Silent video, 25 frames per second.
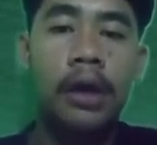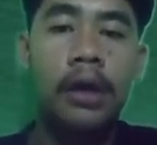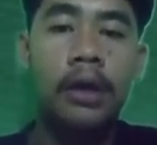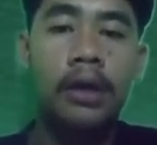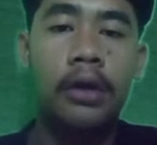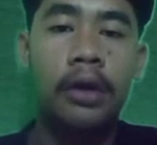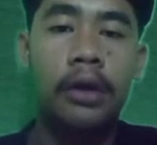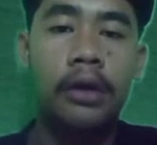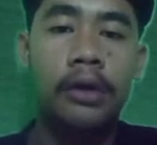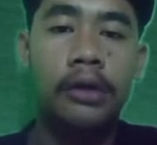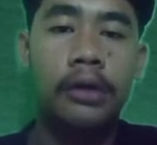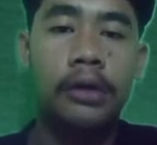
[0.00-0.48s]

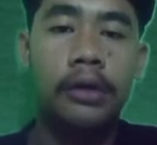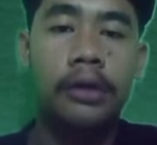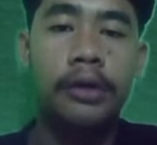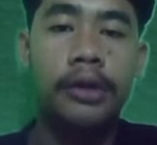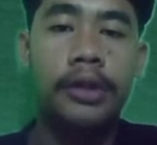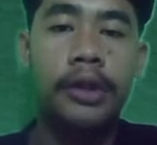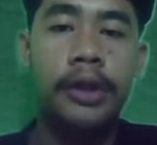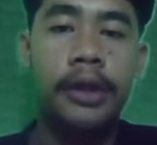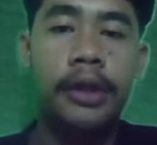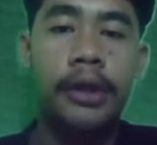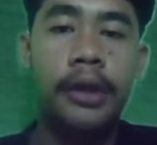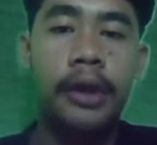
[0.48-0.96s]

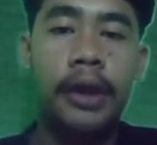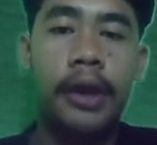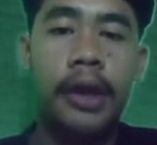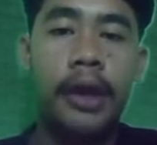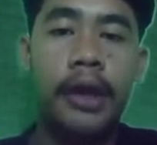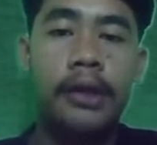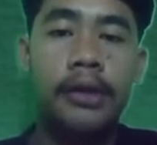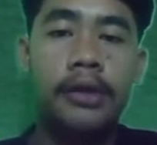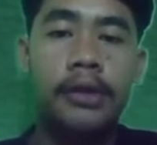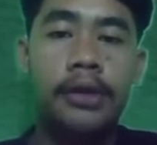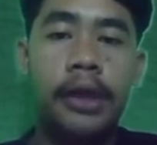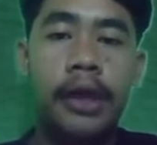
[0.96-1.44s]
concluding
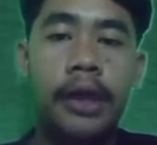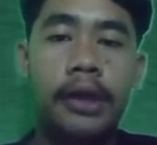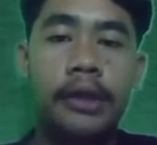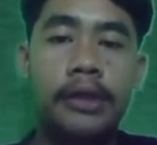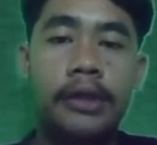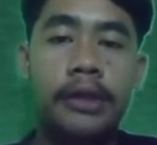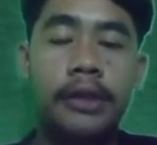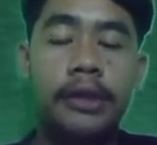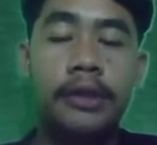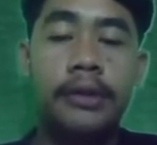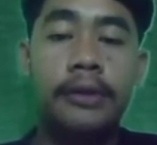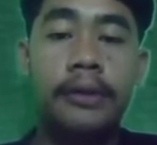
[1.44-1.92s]
and
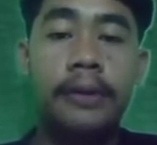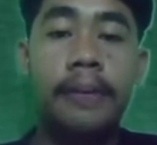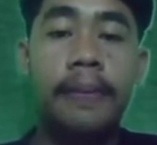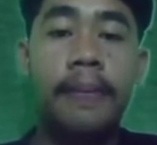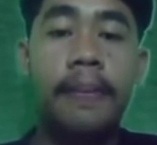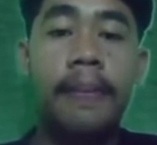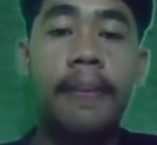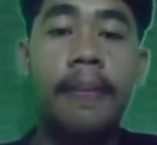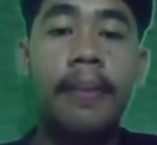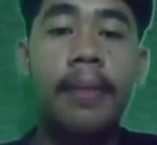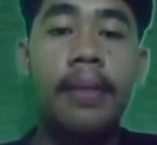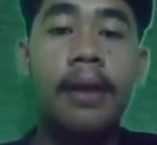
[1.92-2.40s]
suggestion.
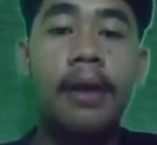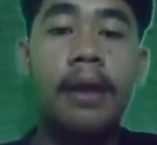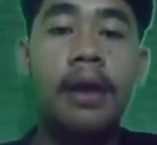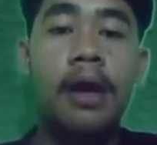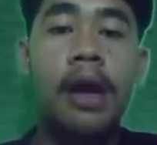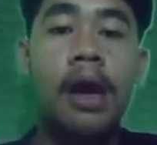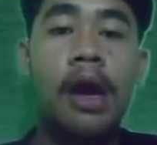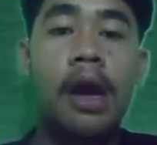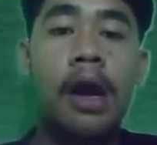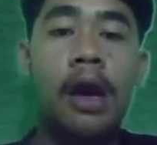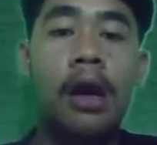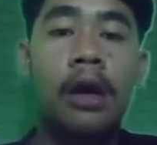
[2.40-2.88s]

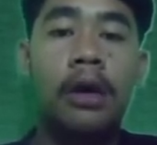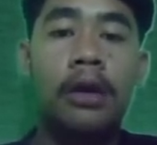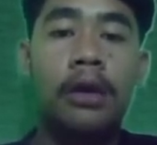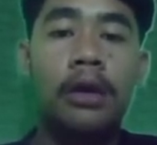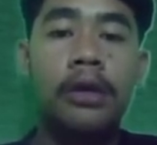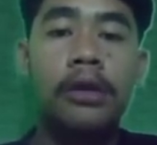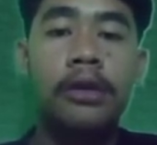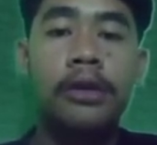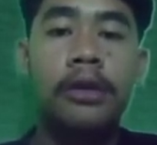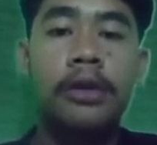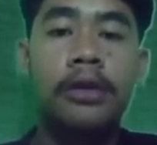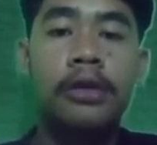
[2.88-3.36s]

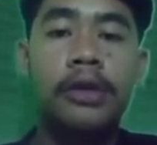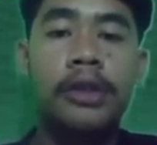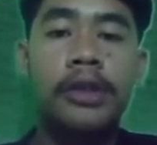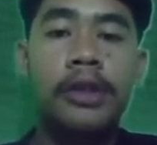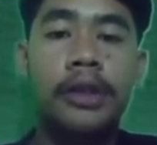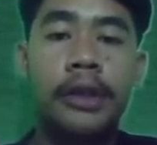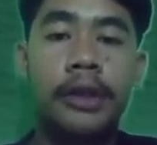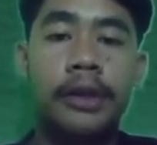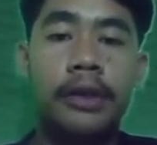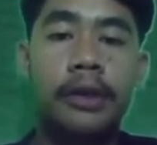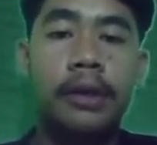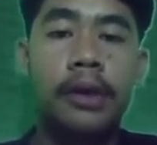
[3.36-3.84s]

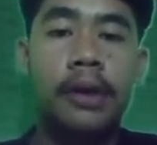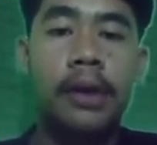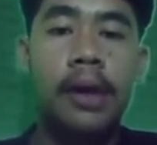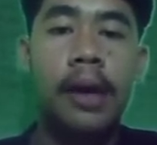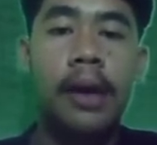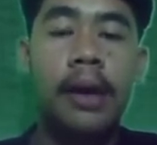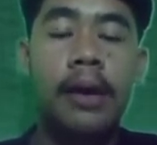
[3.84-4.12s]
Concluding,